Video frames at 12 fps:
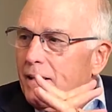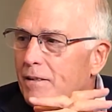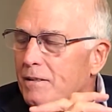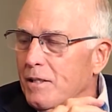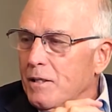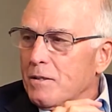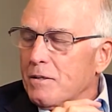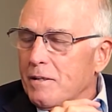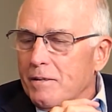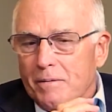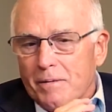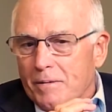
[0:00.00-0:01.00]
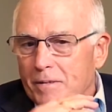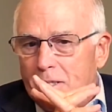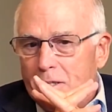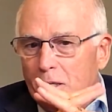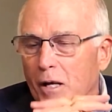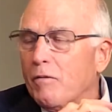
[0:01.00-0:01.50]
she's
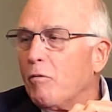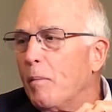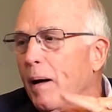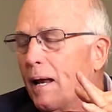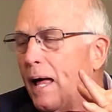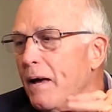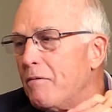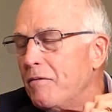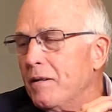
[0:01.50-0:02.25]
the love of my life.